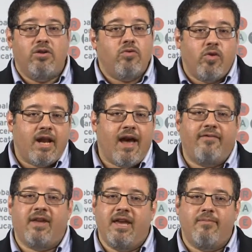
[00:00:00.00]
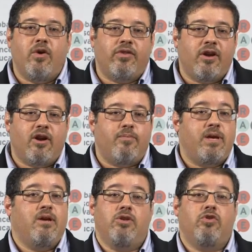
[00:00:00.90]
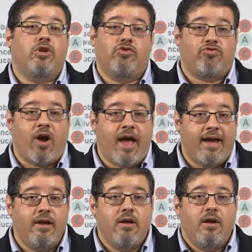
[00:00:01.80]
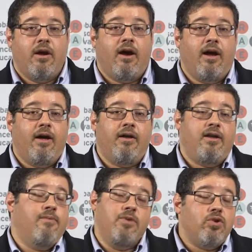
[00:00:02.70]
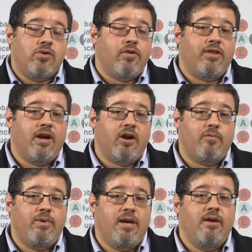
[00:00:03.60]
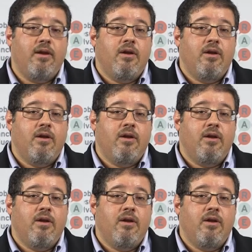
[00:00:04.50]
You would have chemotherapy and you can try uh, immunotherapy,